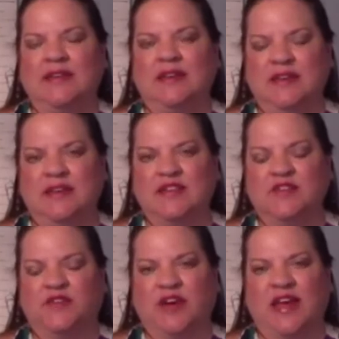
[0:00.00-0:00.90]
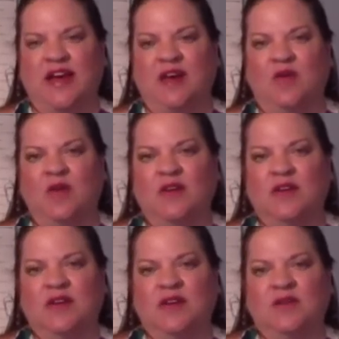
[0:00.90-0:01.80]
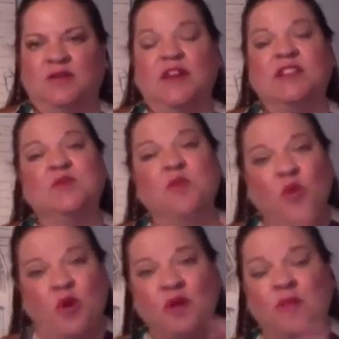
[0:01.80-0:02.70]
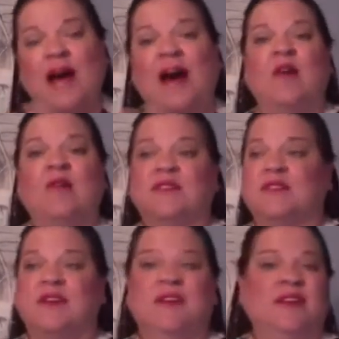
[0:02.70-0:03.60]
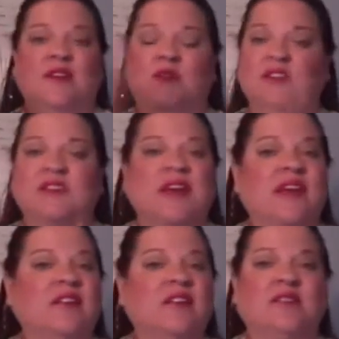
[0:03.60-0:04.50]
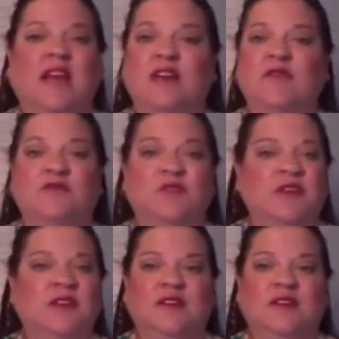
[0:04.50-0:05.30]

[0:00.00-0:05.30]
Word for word: is for now. But it's more about, you know, the cycle of life.